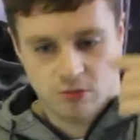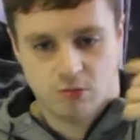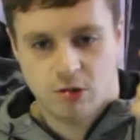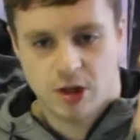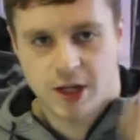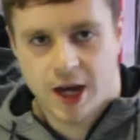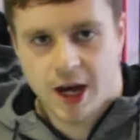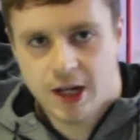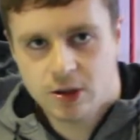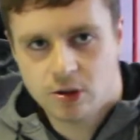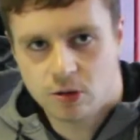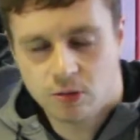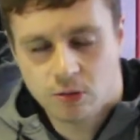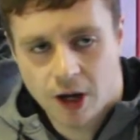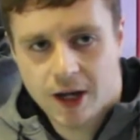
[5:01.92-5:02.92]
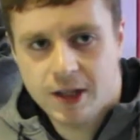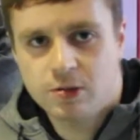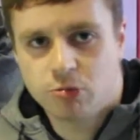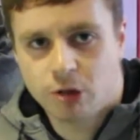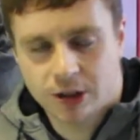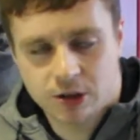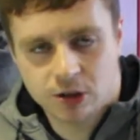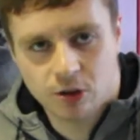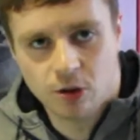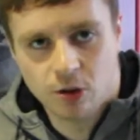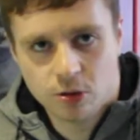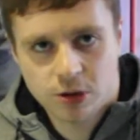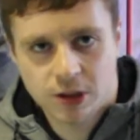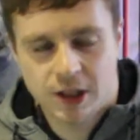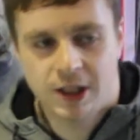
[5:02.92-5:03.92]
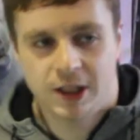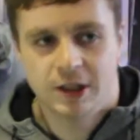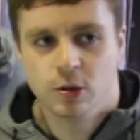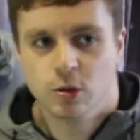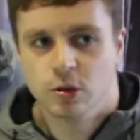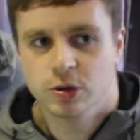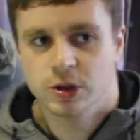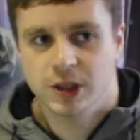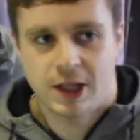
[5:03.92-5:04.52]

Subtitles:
where the headrest goes, it goes